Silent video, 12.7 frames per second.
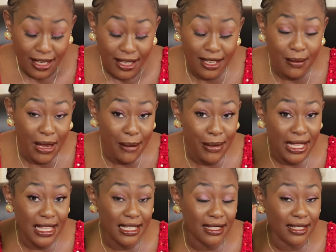Remember,
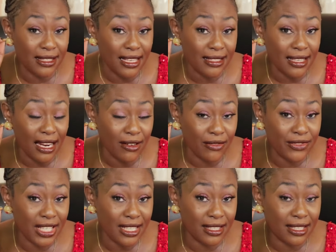this is the son
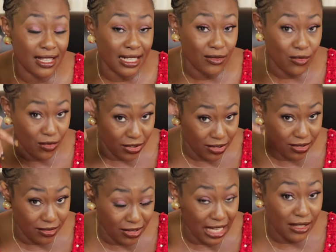of Jesse
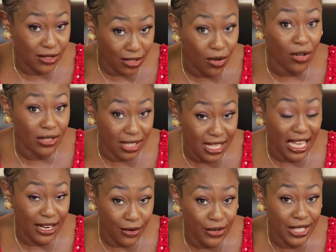that got the
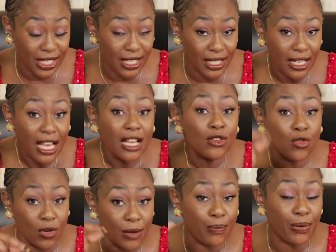anointing
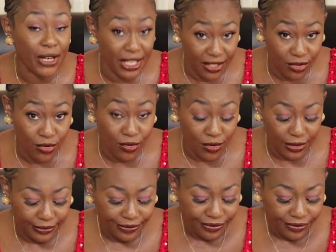to replace Saul.